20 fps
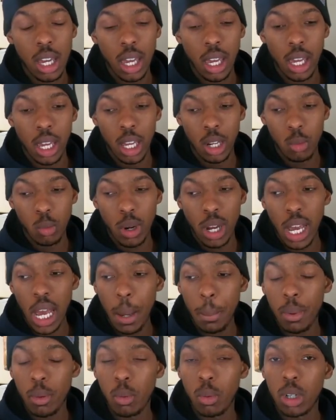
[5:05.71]
And what
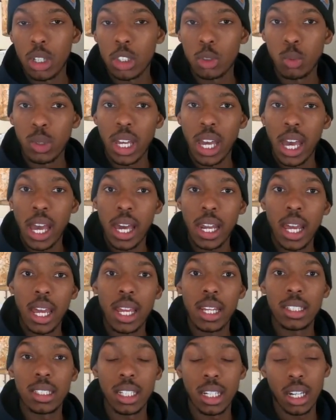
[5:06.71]
happened was we had
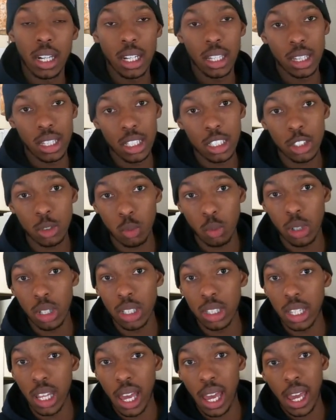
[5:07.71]
a tenant in this
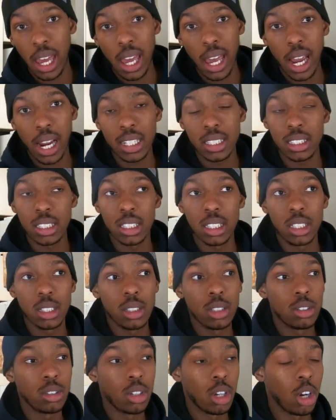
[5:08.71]
one that actually,
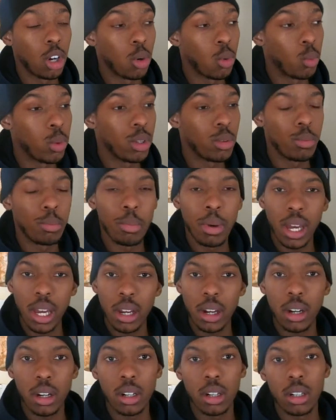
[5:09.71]
you know, we
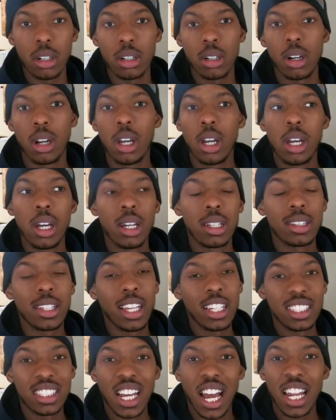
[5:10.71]
met her,
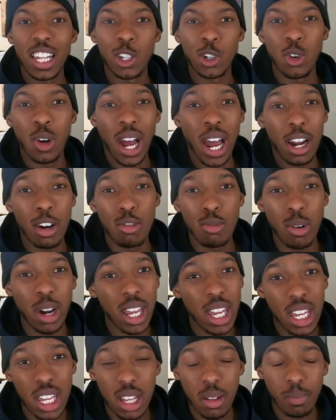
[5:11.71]
things got a little
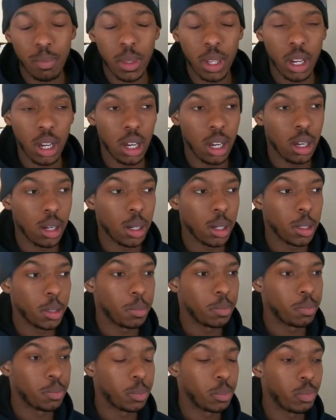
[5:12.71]
irate.
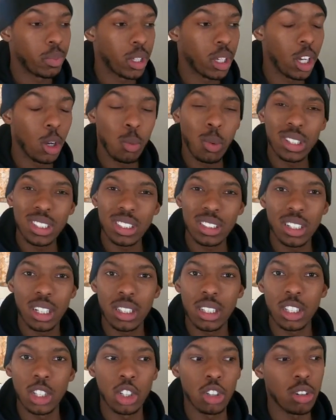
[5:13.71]
Um, it wasn't
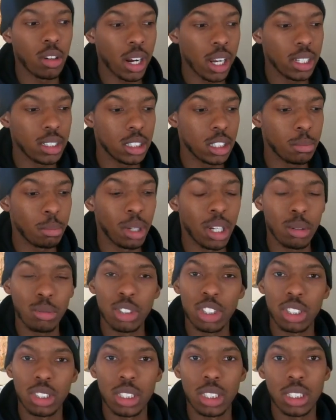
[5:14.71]
nothing crazy, but it
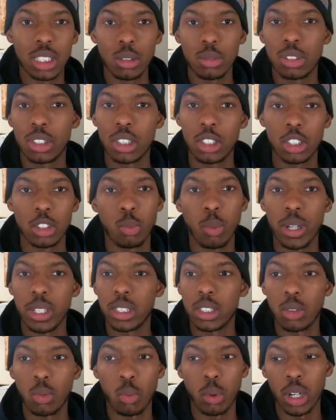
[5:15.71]
was just it was a
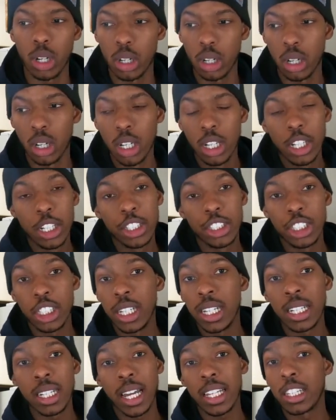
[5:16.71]
situation where she
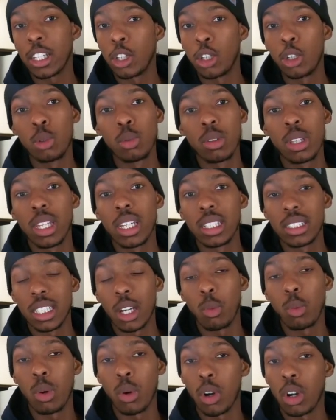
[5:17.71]
didn't like the new things
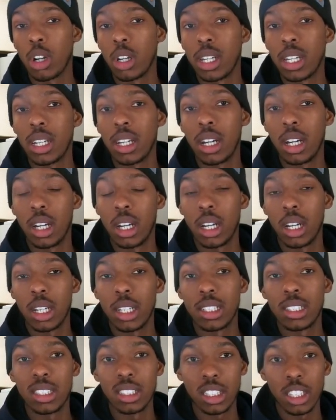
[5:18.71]
that we are gonna uh,
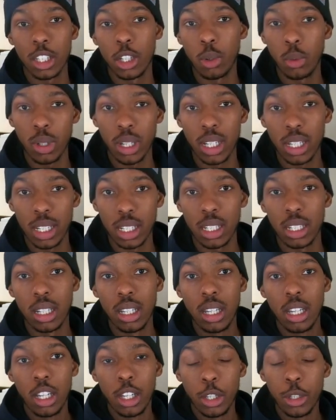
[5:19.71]
instill in
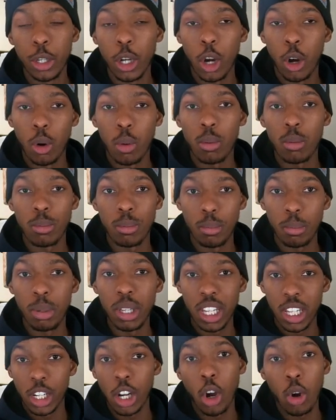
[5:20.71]
you know
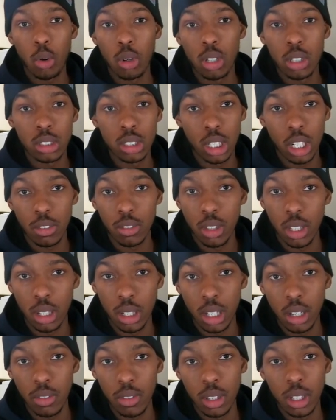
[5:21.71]
being owners of the
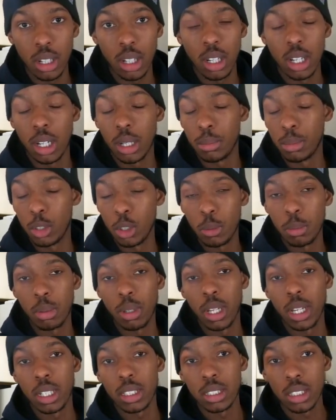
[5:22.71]
of the um,
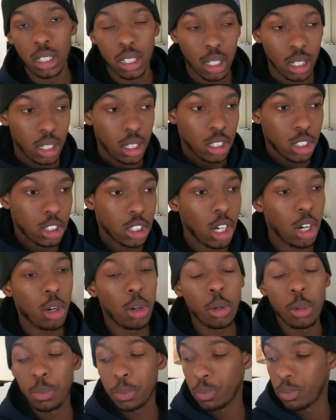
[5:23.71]
duplex.
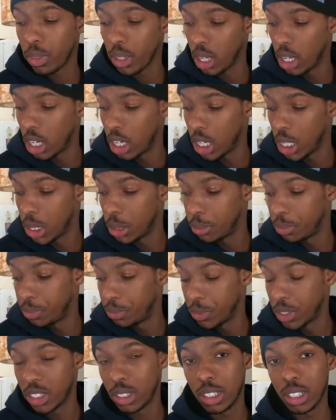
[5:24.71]
So
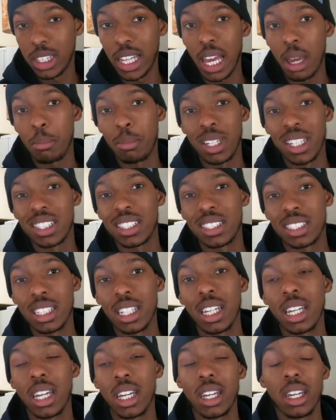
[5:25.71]
um, that being
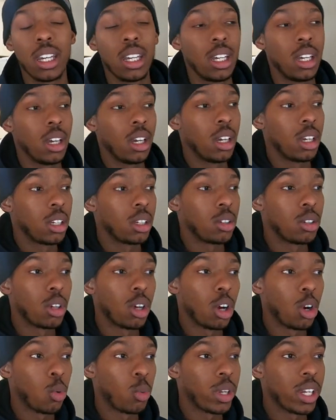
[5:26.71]
said, you
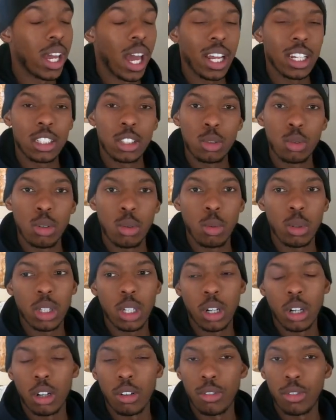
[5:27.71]
know we got into it with
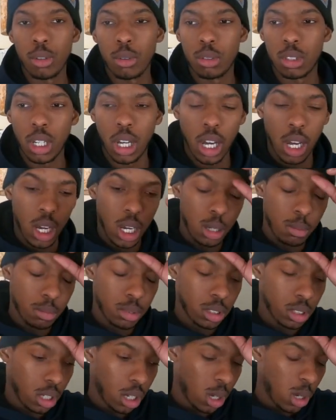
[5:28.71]
her a few
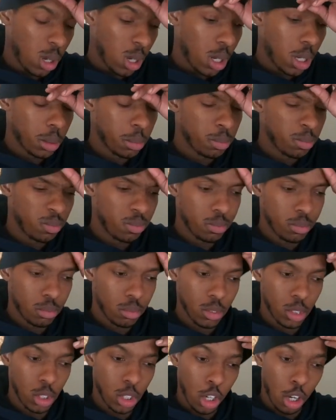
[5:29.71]
times. Um,
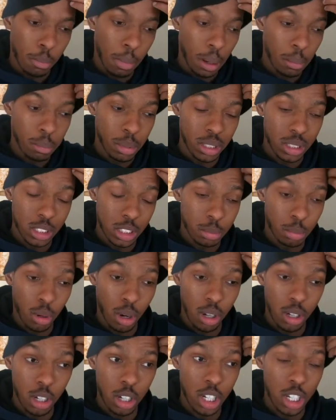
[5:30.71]
you know my business
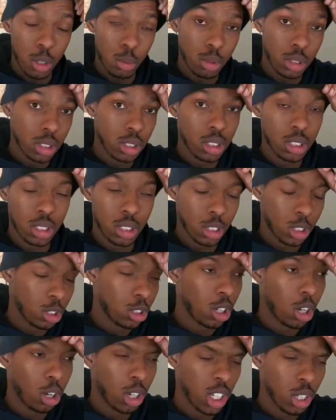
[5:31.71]
partner, he was you
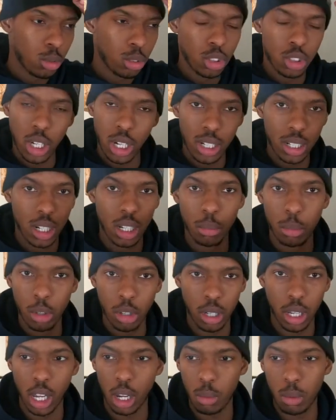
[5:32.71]
know he was trying to
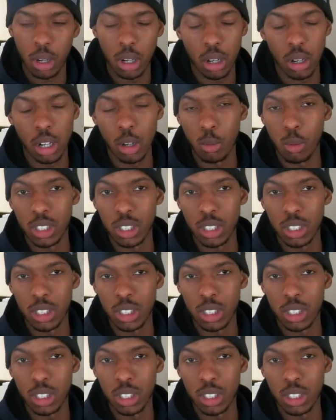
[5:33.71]
communicate with her.